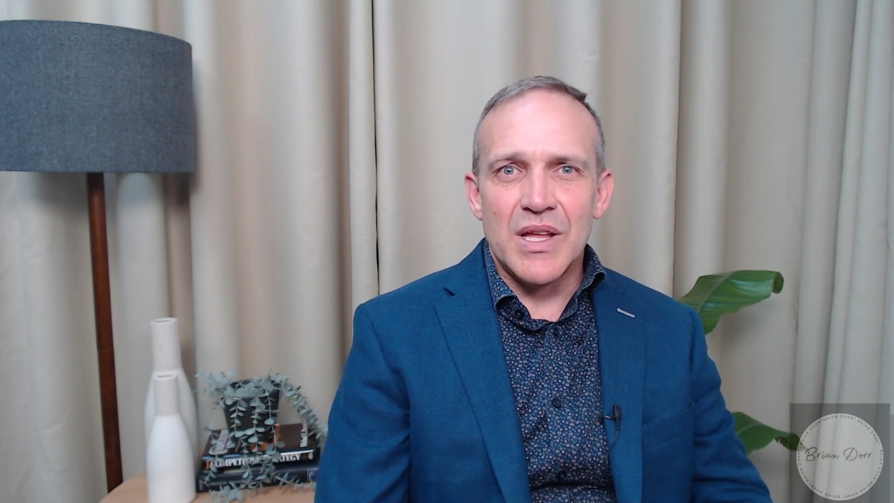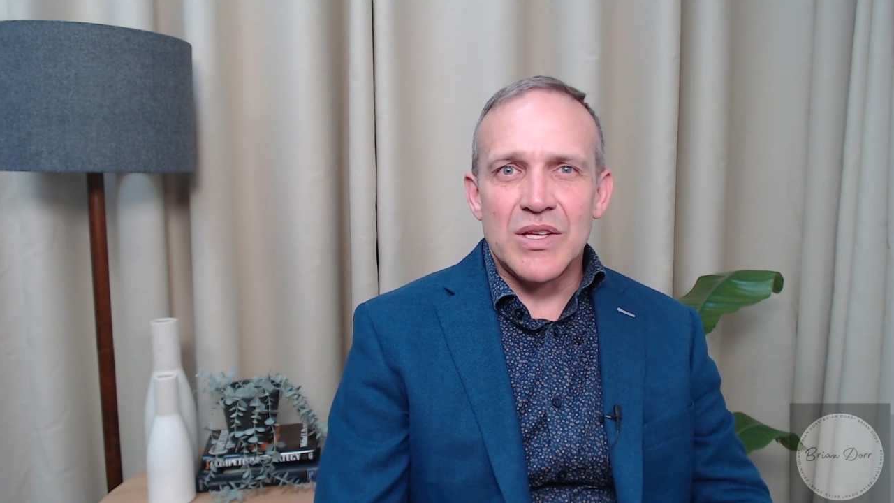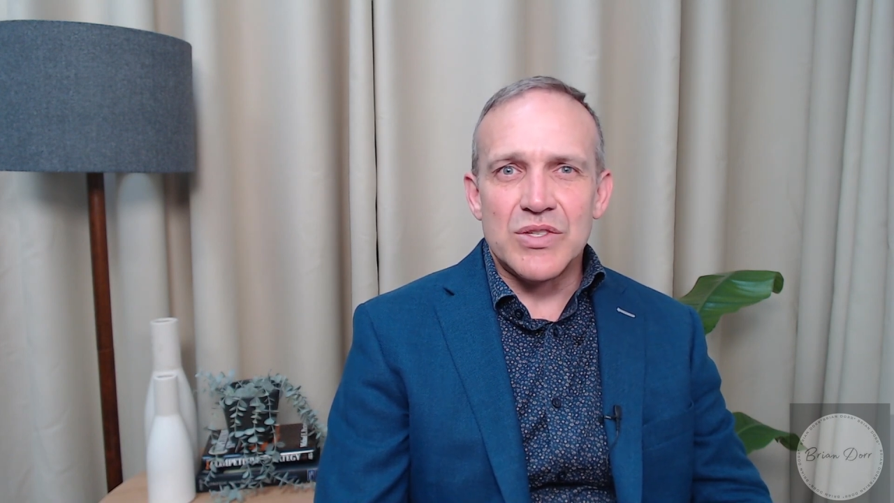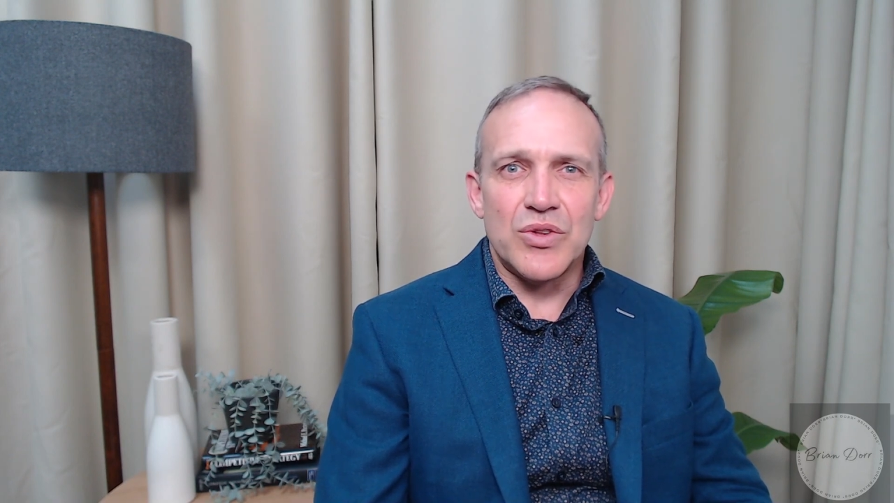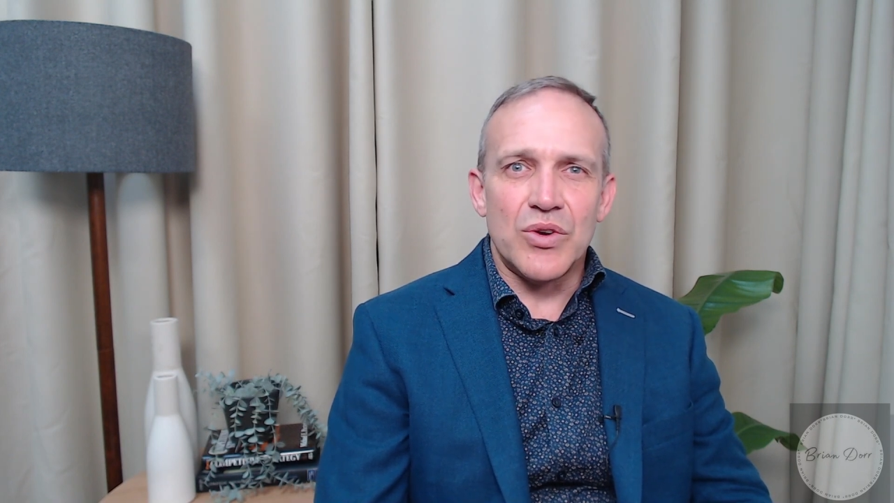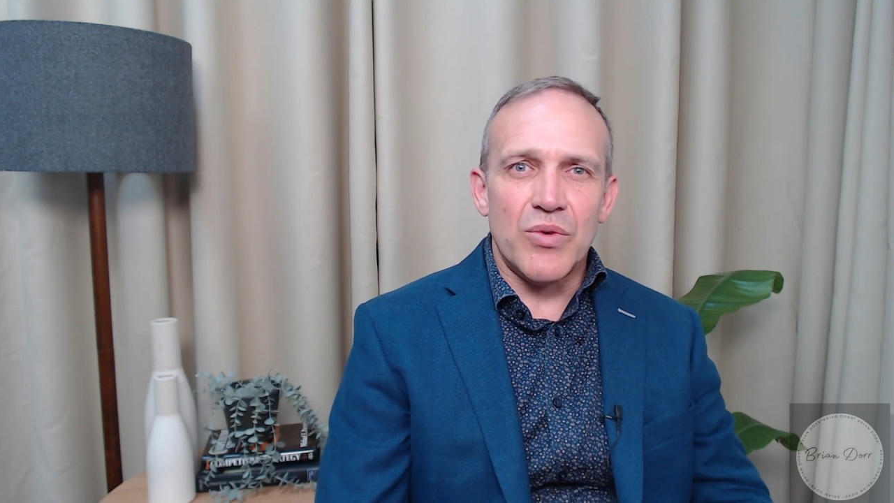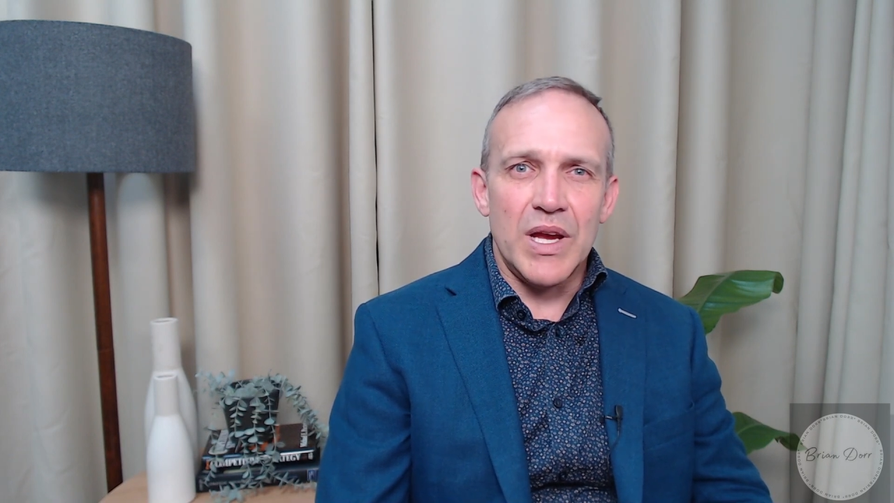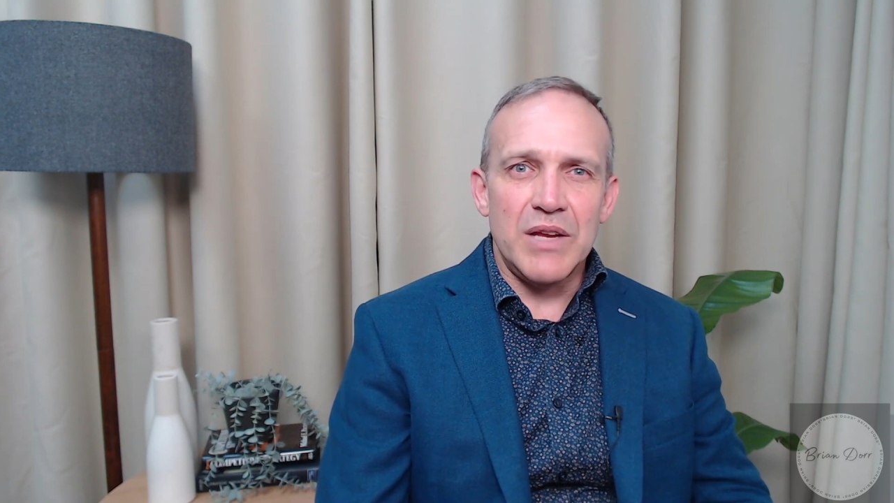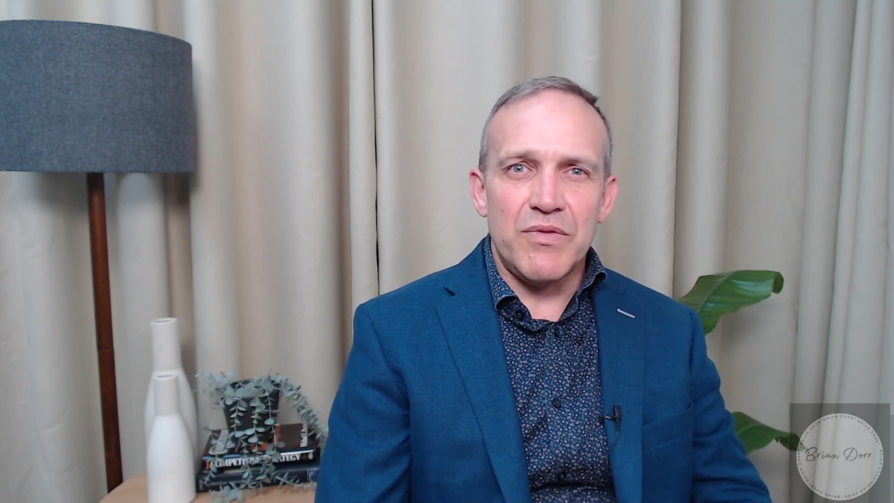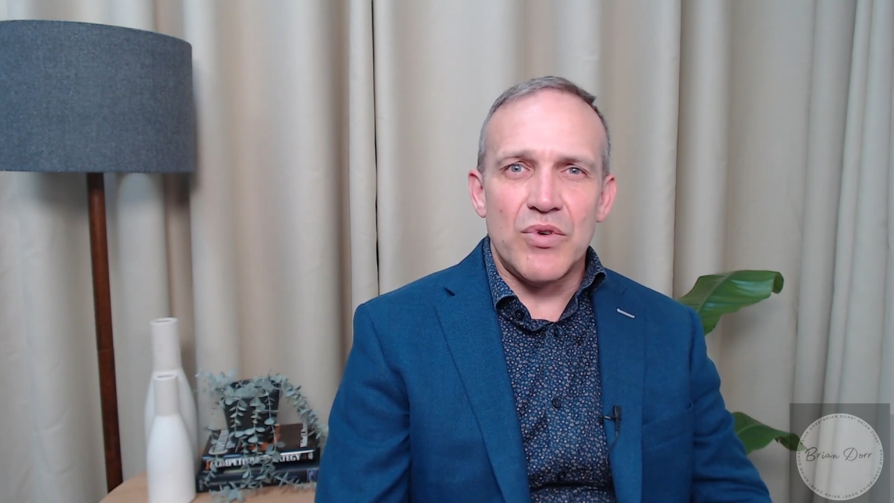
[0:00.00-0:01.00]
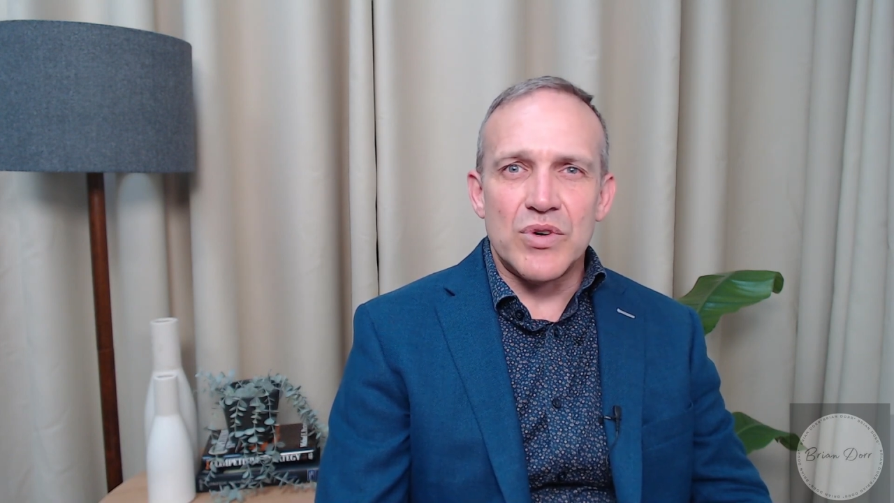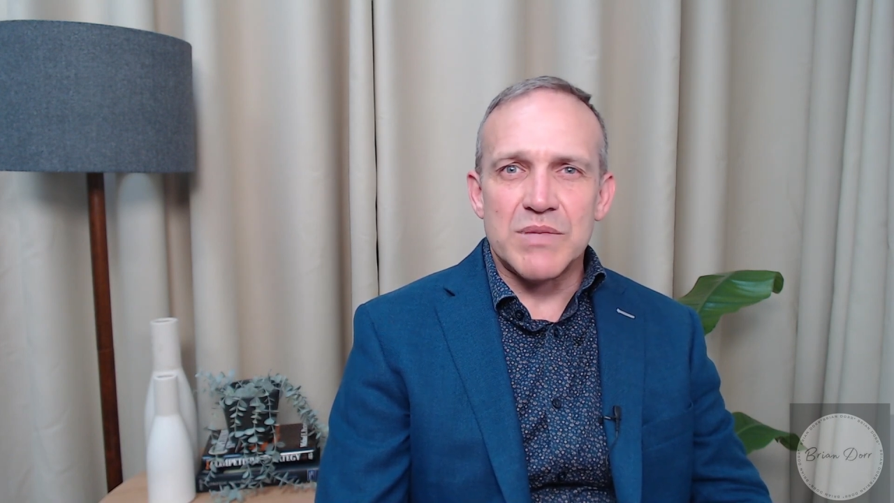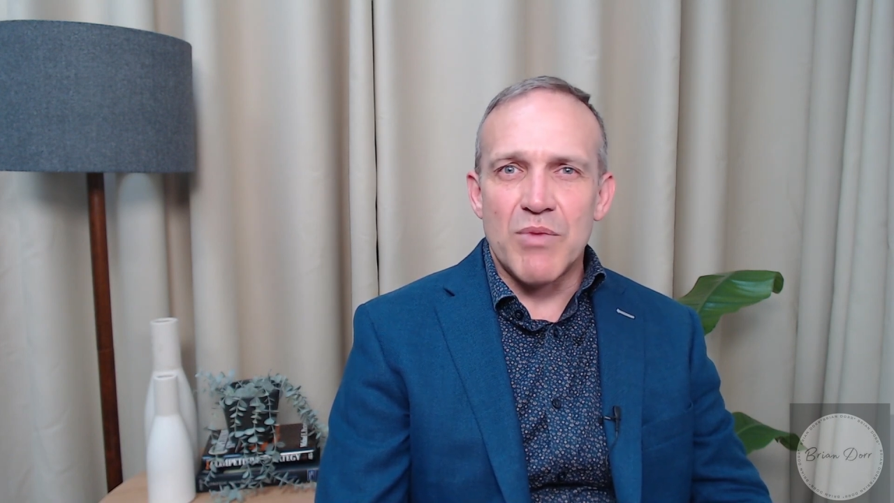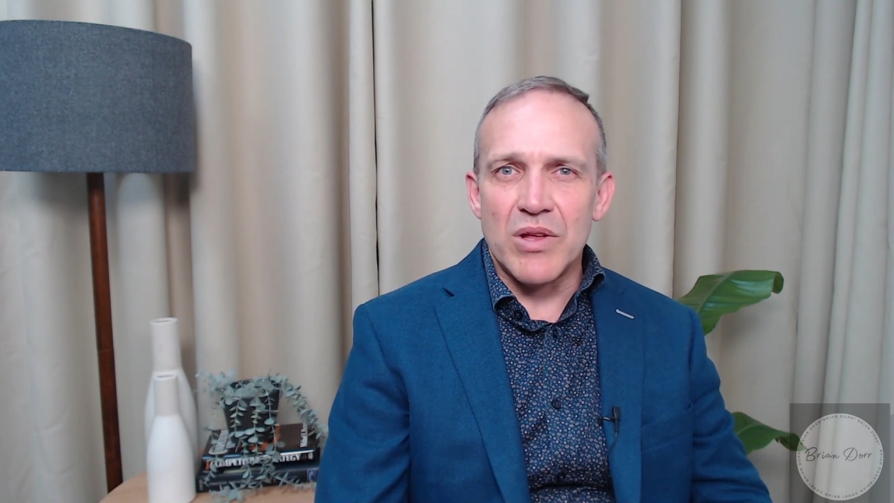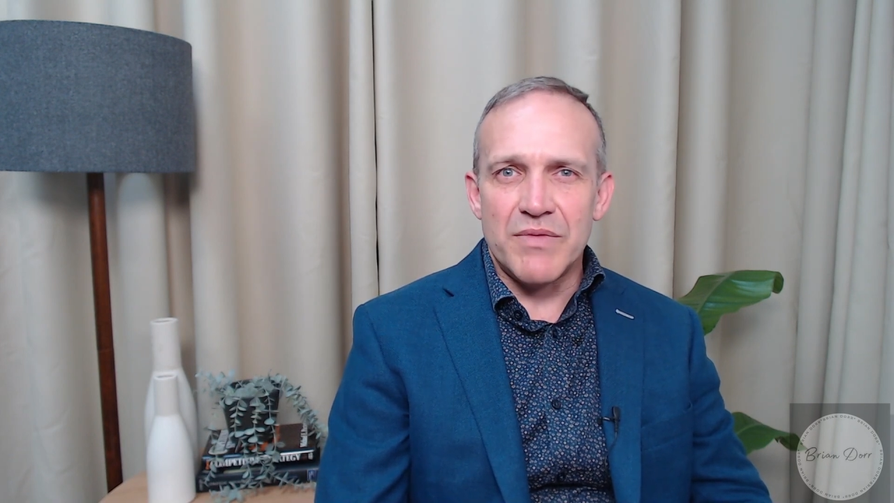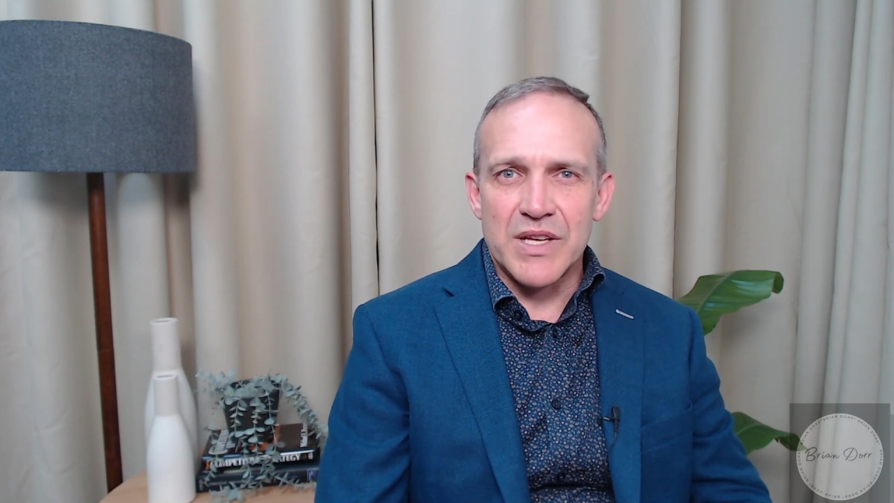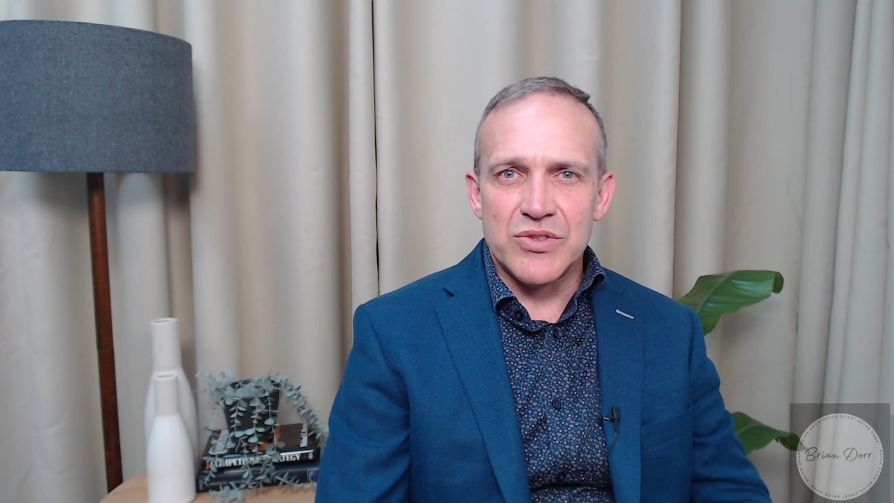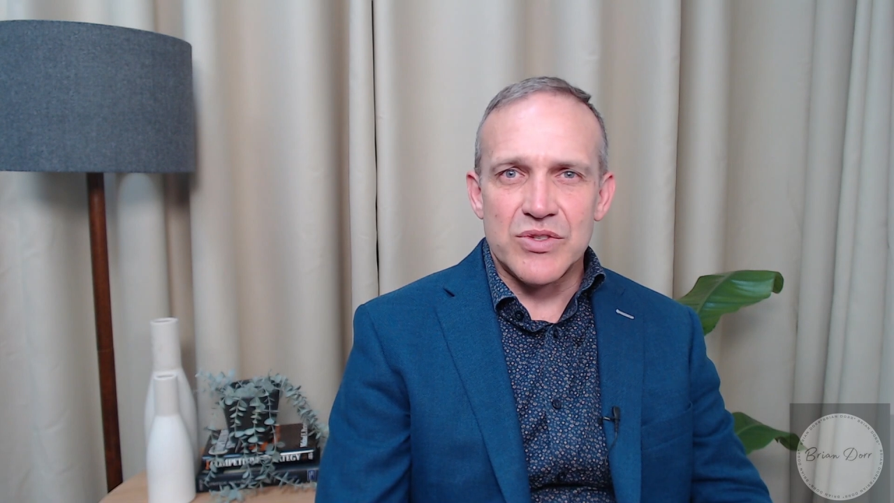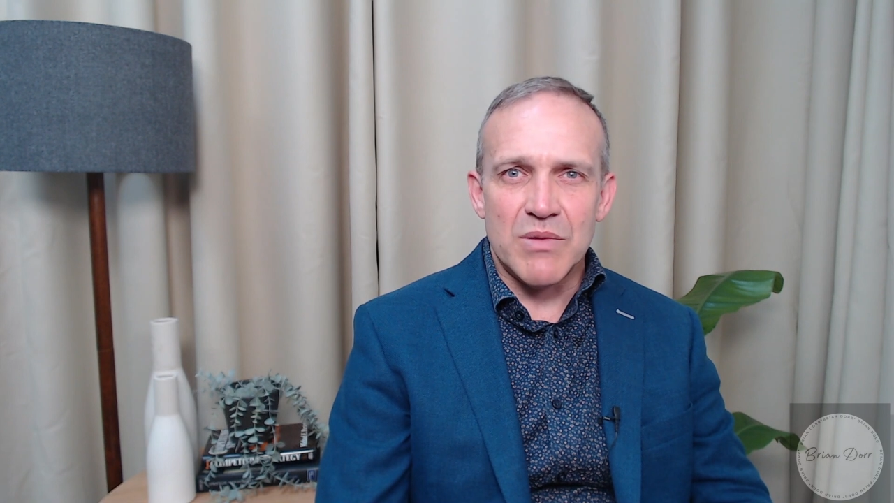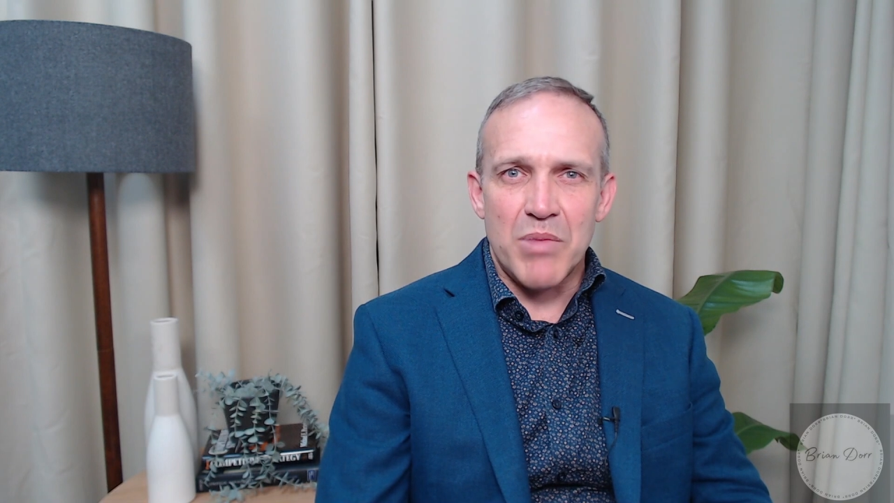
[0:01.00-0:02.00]
so they're great for small
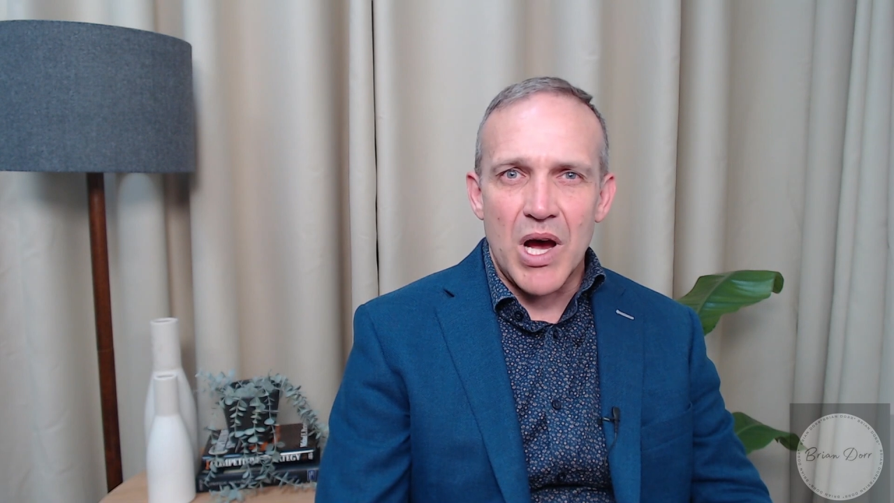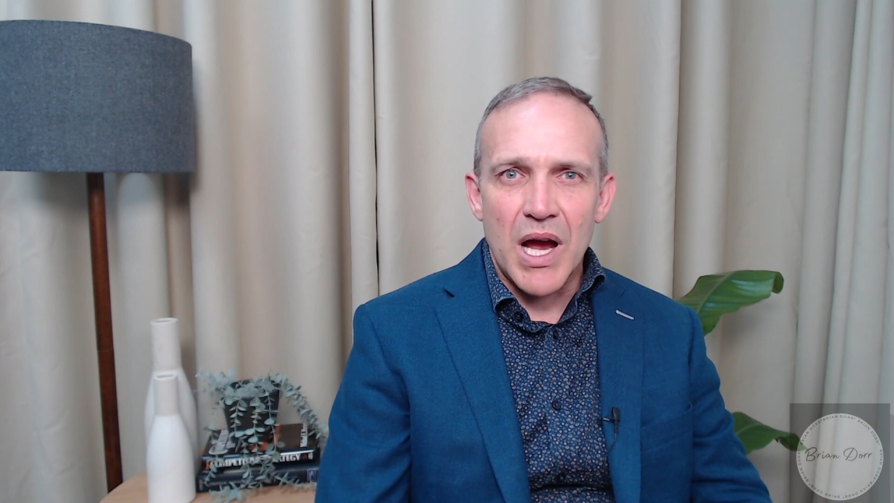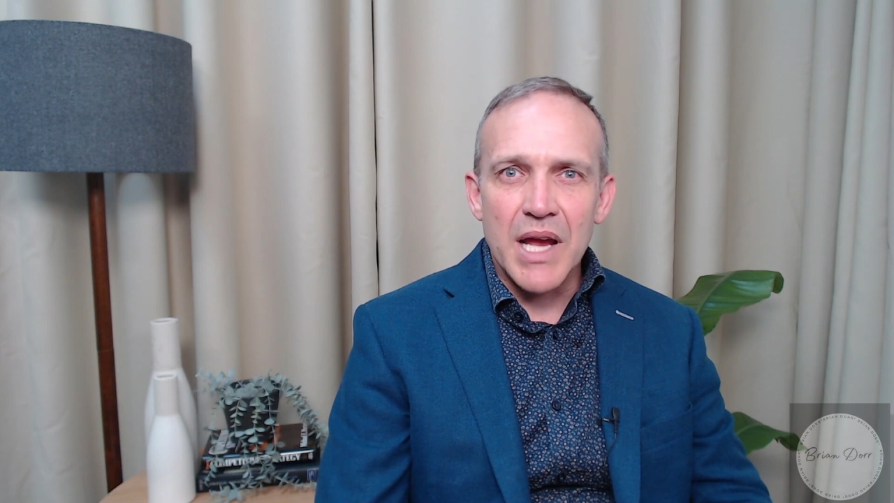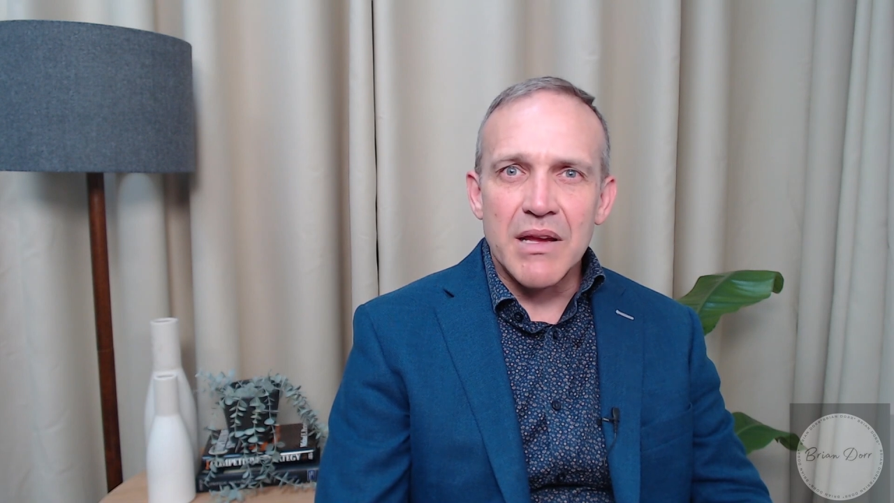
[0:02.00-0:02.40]
investors to buy.